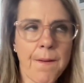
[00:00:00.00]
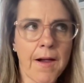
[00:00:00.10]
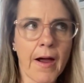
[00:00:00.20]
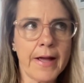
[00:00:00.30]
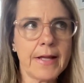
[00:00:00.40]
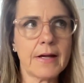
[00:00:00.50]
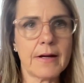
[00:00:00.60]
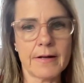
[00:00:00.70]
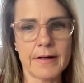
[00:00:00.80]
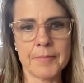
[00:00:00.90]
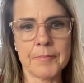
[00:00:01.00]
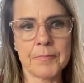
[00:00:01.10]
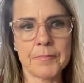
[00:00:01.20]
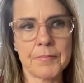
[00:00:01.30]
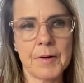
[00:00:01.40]

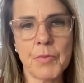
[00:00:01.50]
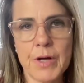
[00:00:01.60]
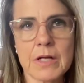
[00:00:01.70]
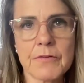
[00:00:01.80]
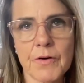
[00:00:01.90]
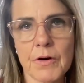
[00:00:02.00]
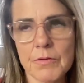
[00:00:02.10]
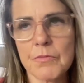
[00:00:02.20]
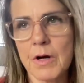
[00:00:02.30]
I'm waiting for